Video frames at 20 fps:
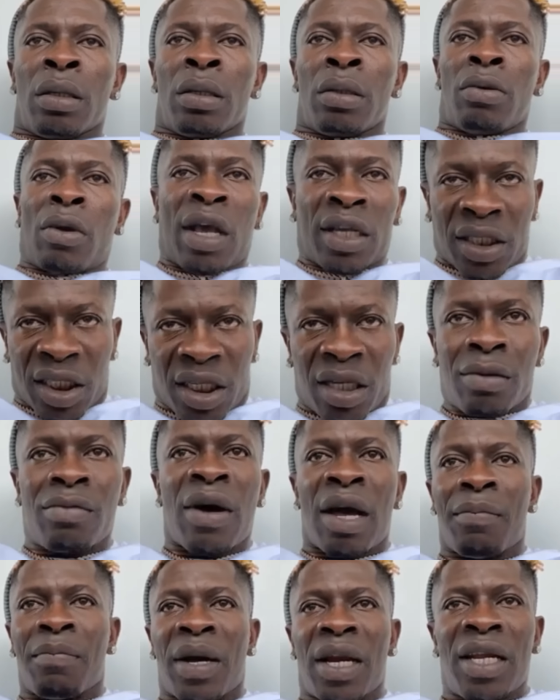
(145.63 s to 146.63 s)
You are still
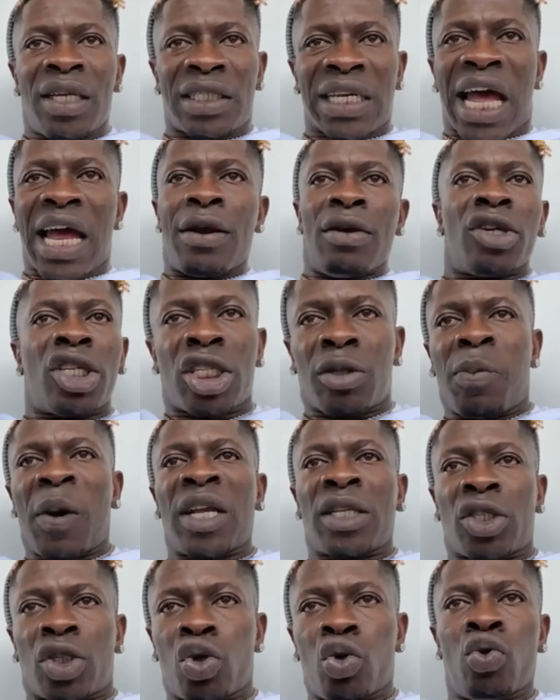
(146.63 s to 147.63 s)
my manager. I
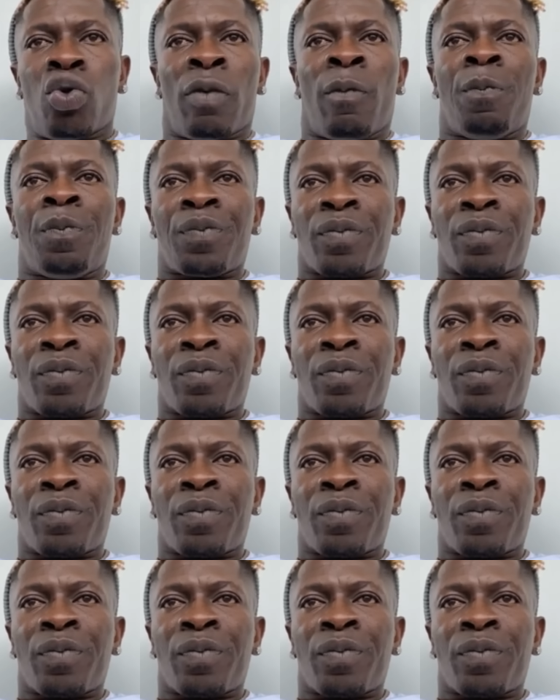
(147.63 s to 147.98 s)
respect you.